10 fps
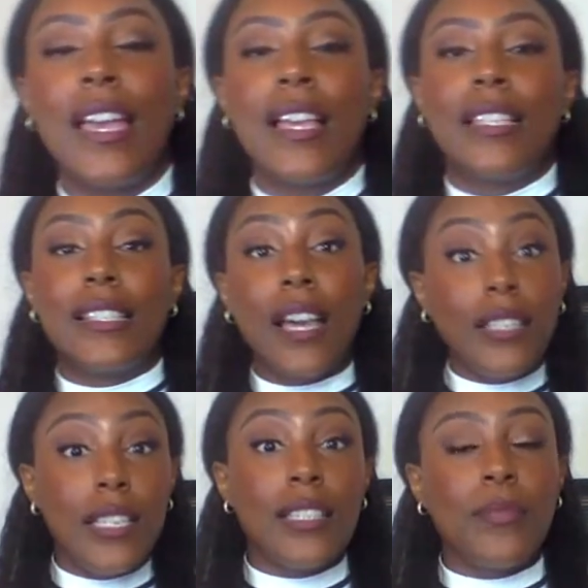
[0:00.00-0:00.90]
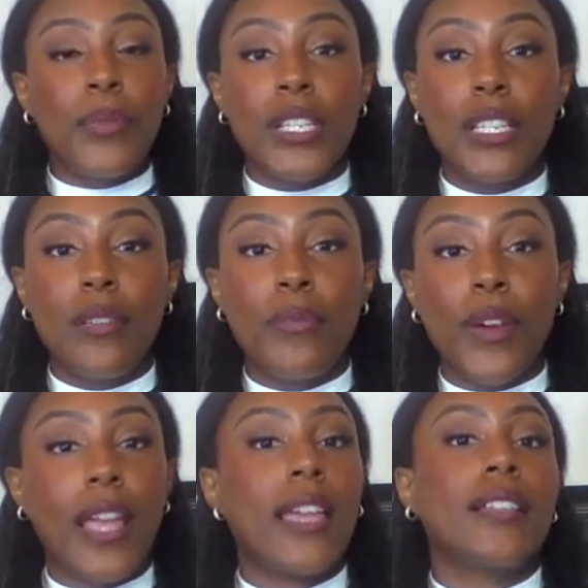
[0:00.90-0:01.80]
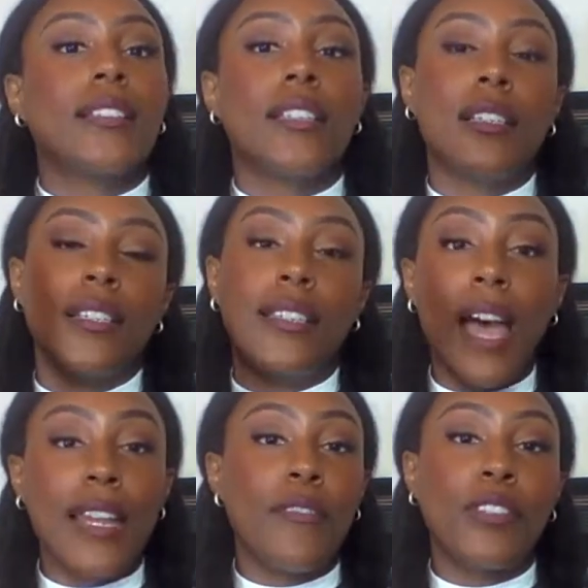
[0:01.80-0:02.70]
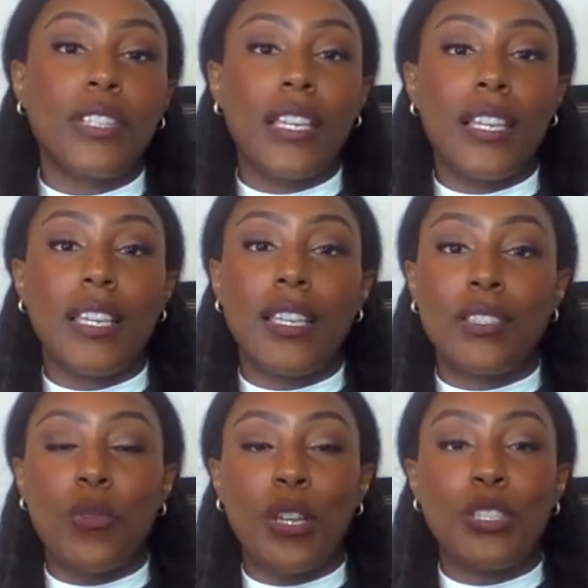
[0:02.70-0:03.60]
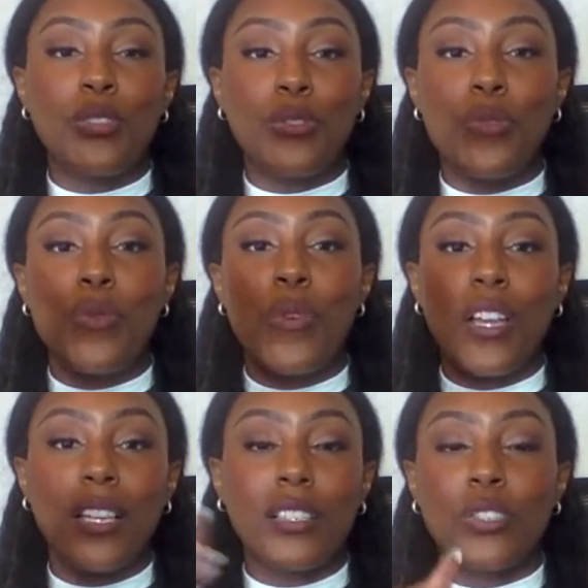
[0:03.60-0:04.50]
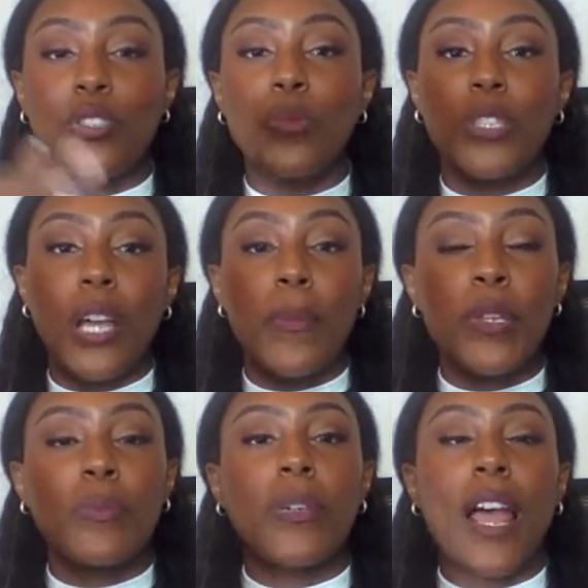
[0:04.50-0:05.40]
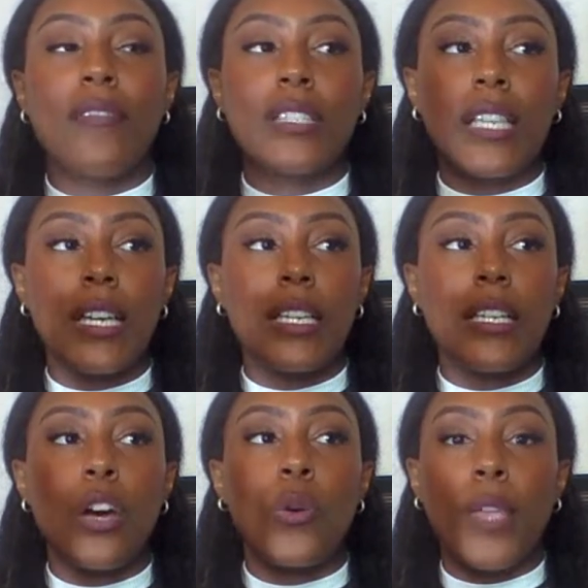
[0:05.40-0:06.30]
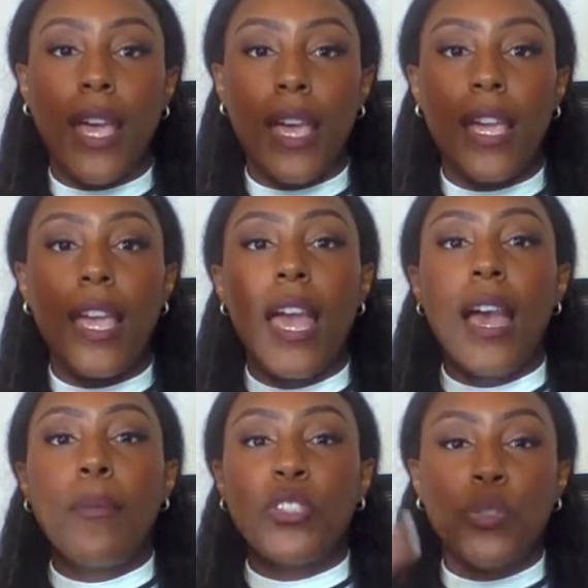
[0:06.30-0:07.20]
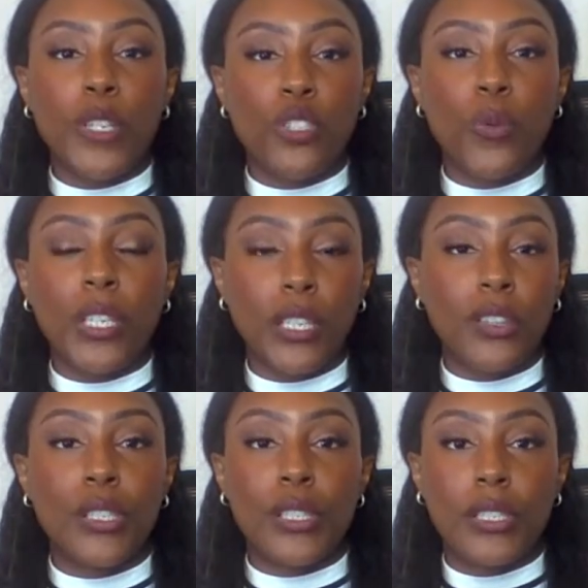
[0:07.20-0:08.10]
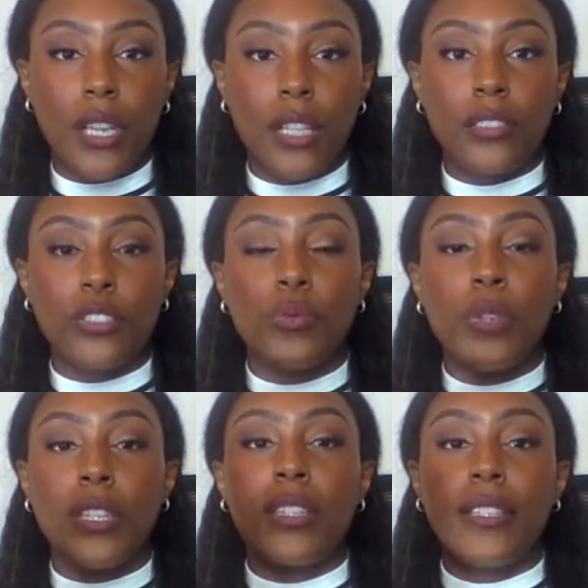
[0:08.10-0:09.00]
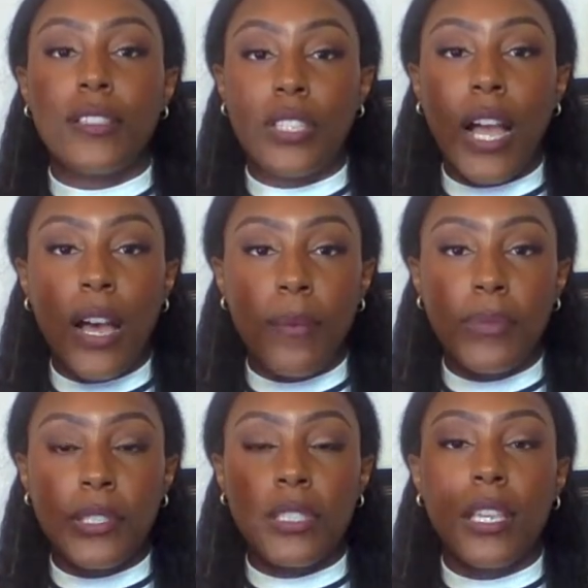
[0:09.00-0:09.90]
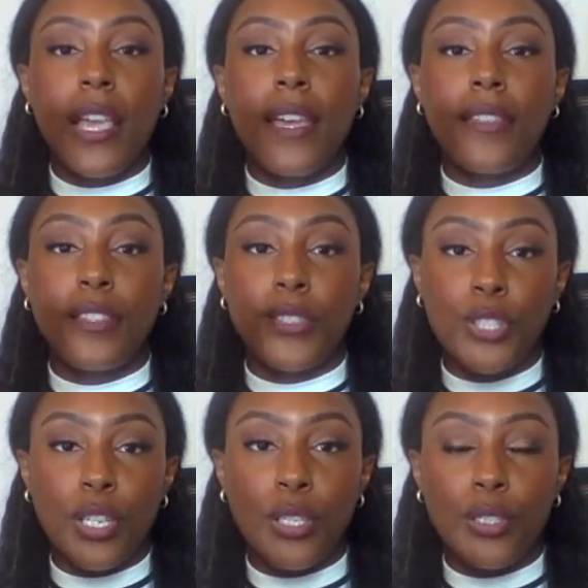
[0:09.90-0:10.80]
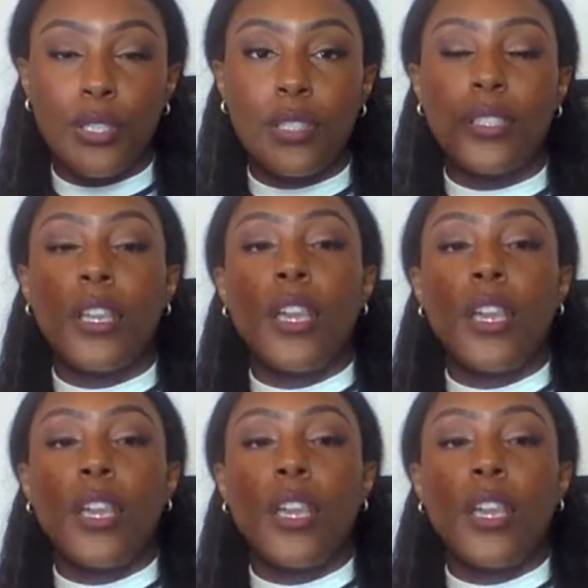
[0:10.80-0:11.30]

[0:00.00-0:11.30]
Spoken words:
Scully is a pretty good brand. Not everything is going to do super numbers, but I've done okay between $20 and $30 with their tops and their skirts.